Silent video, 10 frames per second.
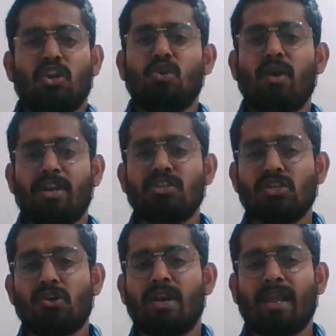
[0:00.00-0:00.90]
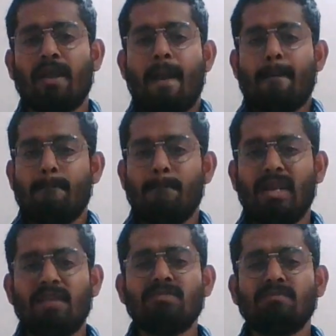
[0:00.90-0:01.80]
you are ensuring
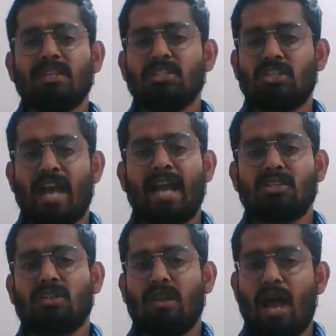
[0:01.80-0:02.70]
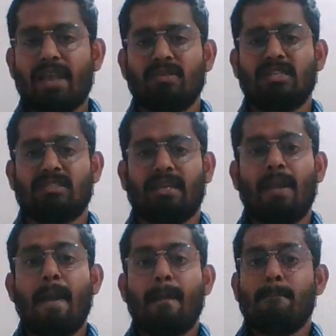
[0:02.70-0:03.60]
minimum tax liability